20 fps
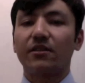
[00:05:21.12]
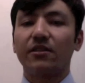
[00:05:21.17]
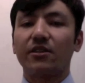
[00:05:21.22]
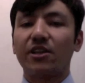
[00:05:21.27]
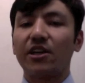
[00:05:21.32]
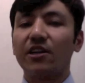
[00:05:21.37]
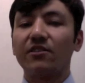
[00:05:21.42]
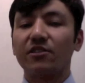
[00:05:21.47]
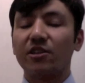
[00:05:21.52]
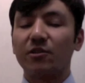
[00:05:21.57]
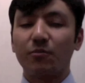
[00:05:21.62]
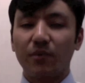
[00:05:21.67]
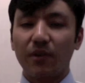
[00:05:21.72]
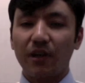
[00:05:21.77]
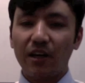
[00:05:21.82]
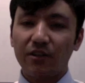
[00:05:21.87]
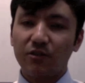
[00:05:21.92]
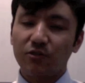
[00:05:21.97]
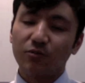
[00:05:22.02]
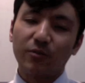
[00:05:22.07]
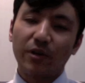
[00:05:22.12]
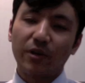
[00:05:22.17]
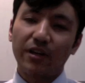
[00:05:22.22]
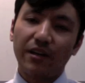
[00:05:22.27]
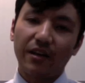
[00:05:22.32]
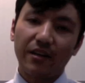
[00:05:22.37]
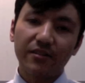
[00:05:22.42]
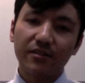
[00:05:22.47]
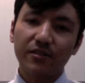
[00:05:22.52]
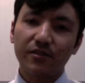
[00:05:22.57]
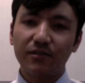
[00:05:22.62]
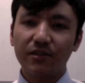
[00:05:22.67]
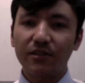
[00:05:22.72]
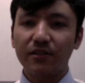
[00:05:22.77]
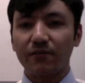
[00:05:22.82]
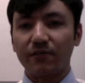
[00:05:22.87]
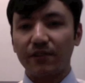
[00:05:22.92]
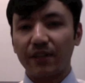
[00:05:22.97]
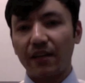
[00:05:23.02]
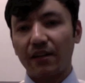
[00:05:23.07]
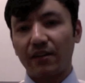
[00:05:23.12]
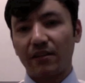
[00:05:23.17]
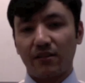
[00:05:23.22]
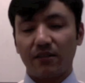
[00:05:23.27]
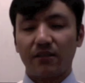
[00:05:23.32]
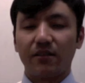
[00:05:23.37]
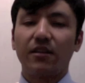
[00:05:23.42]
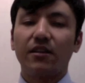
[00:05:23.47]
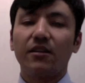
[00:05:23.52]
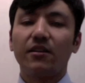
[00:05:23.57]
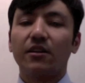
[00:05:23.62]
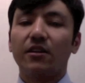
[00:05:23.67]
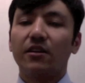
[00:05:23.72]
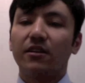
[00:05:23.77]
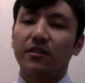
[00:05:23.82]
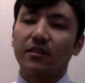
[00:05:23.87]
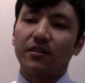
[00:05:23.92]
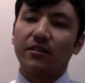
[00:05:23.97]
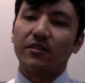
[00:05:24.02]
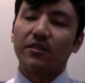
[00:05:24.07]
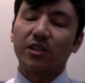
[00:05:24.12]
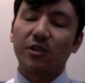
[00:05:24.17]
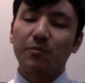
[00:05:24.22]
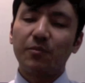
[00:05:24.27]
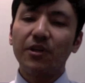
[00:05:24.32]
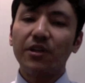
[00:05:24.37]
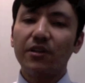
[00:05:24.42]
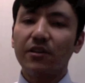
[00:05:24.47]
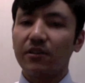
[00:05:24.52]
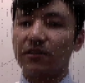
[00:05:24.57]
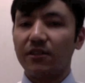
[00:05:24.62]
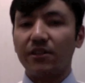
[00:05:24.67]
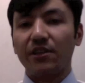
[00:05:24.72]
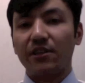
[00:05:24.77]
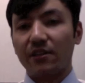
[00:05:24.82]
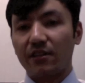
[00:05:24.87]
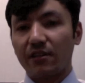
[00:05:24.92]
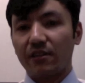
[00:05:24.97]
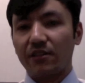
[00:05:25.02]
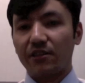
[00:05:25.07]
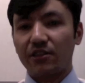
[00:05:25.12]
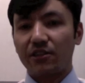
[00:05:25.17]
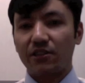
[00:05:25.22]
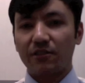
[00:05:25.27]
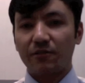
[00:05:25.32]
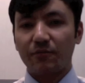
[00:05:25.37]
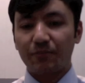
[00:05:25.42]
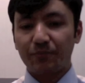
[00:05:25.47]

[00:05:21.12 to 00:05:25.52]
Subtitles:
can reply to my answer when I speak in English.